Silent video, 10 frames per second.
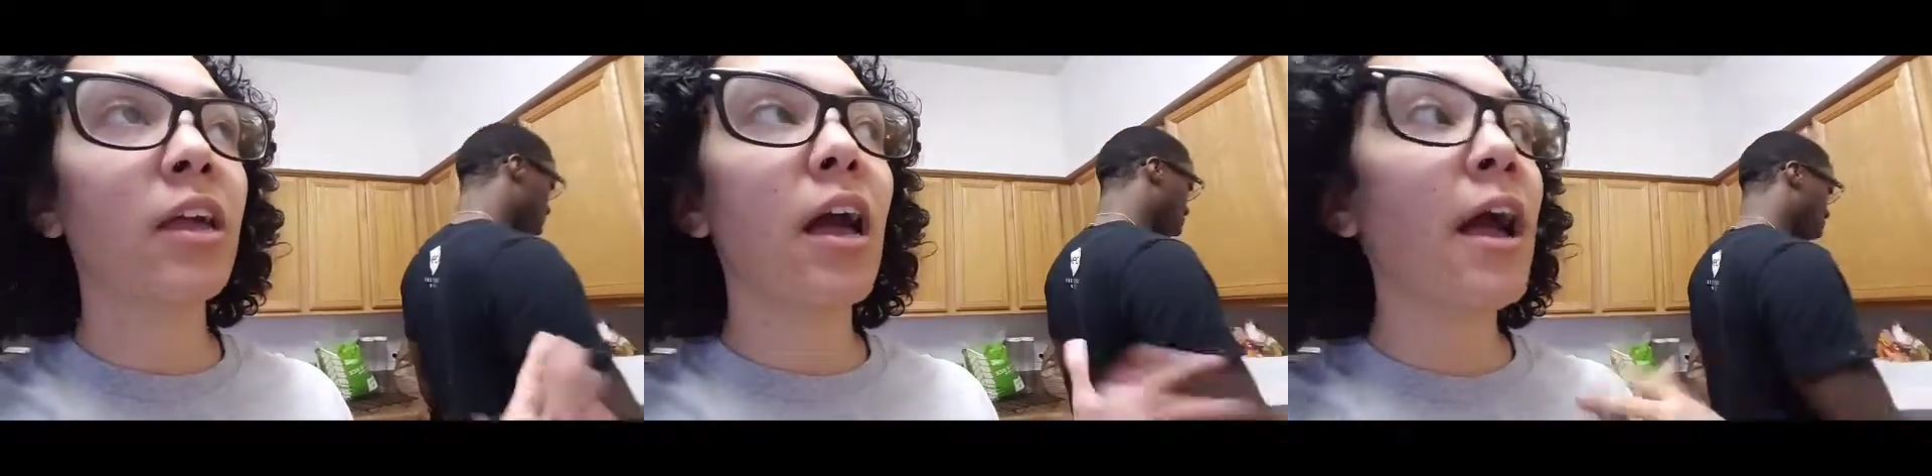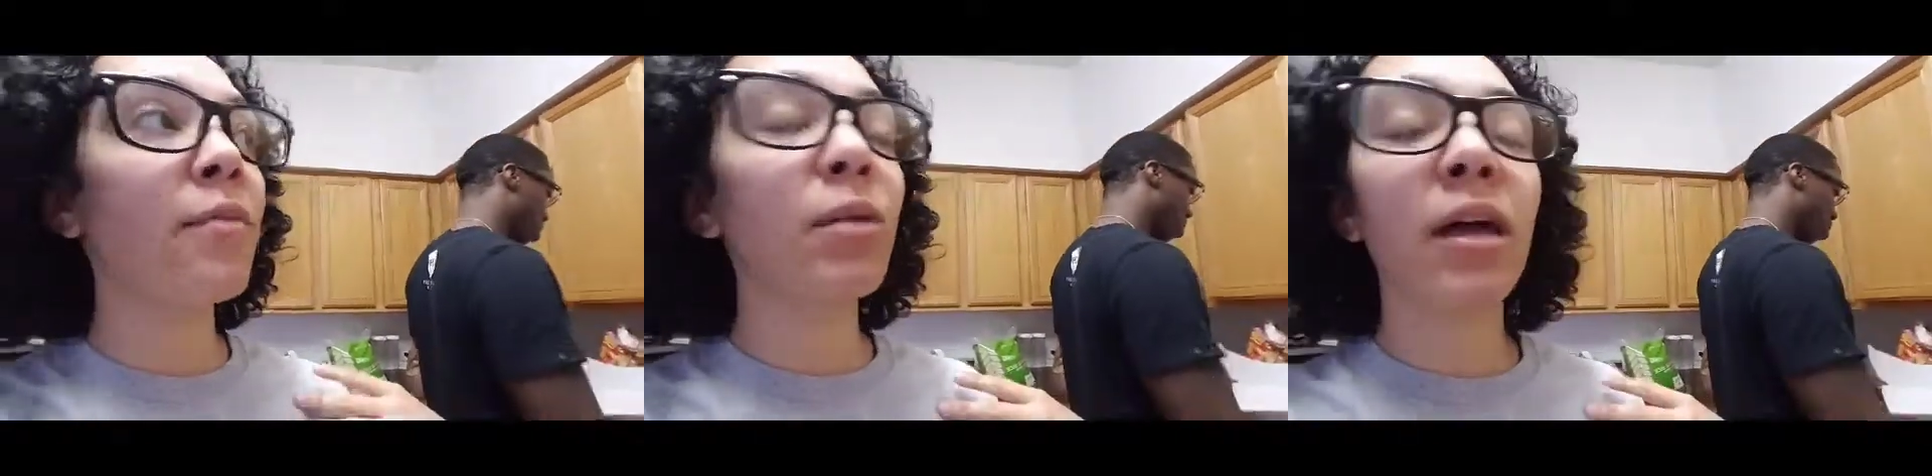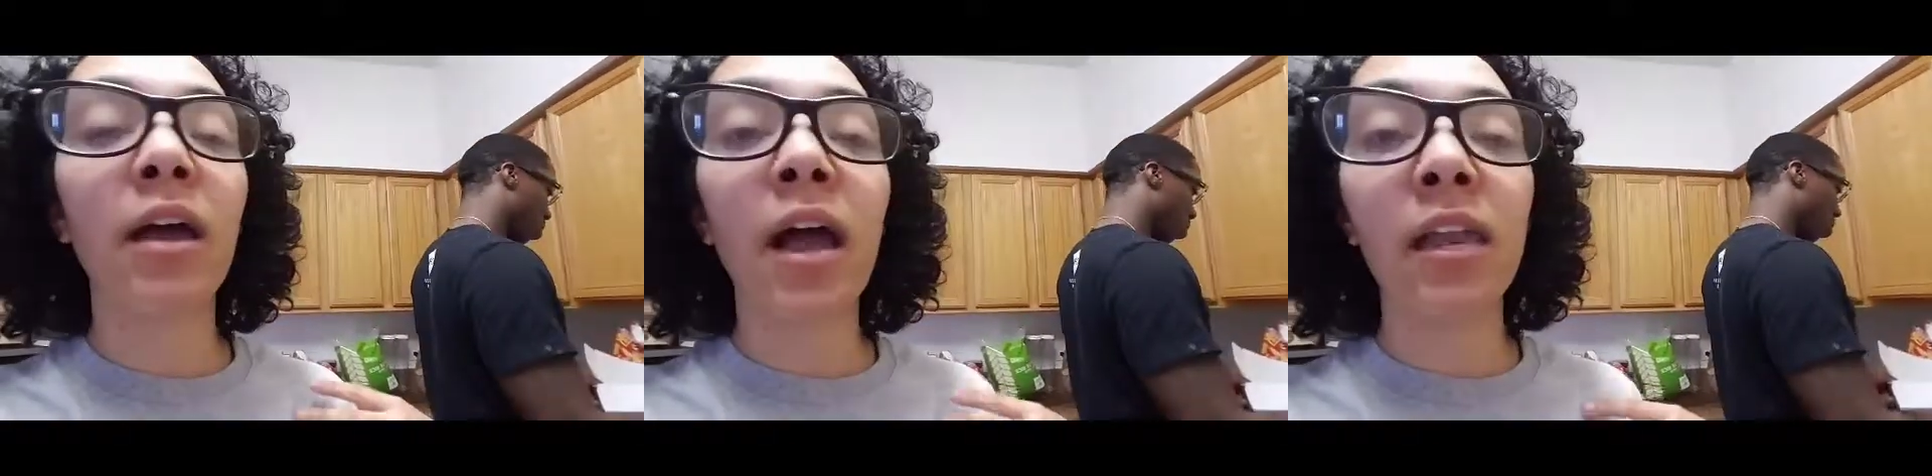
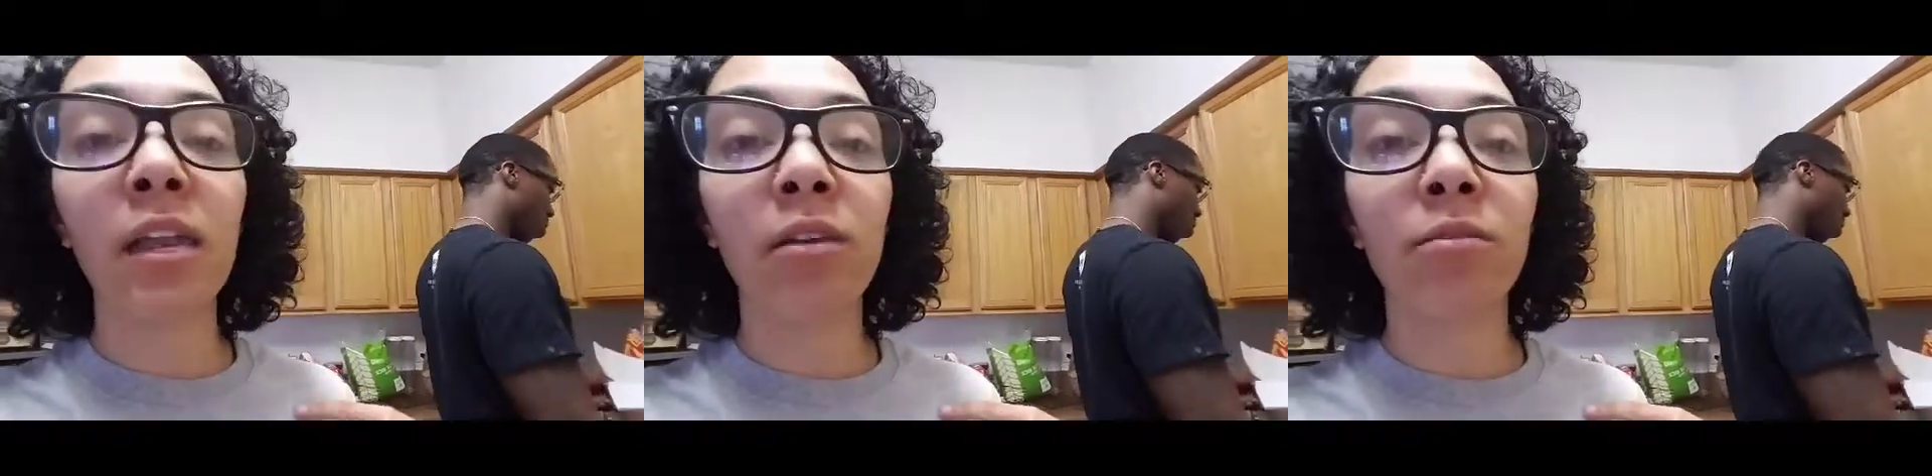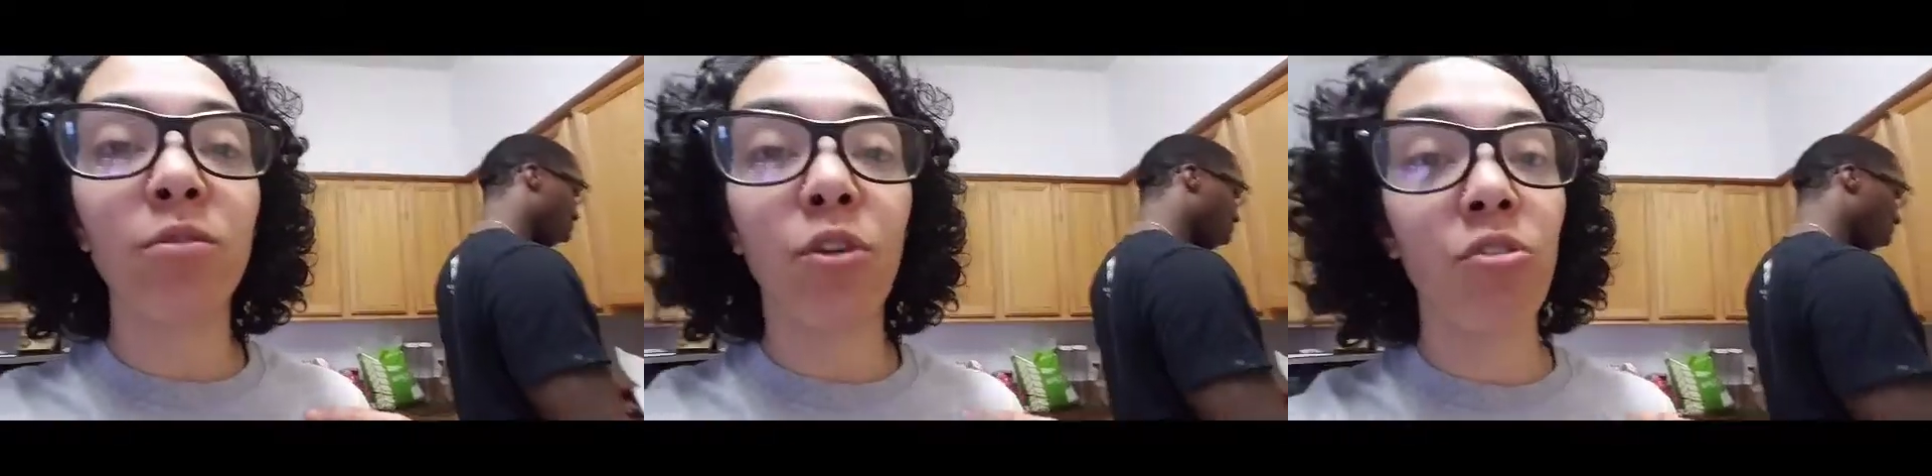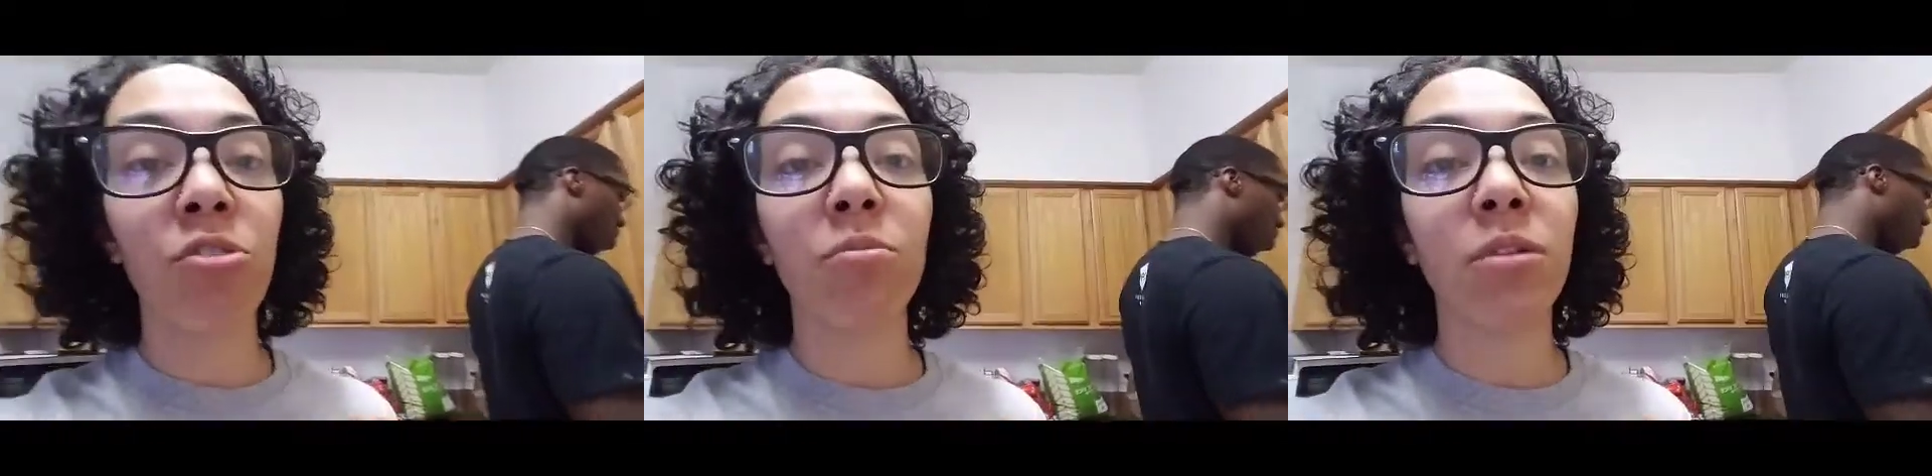I didn't
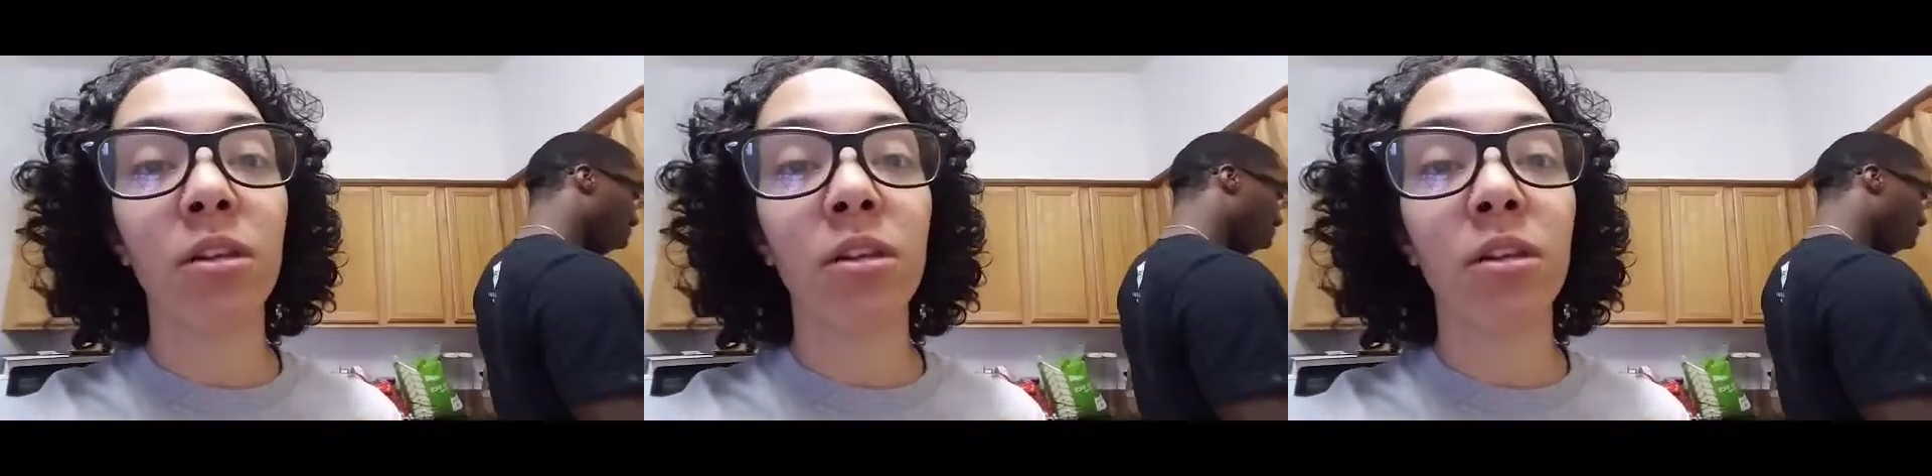grow up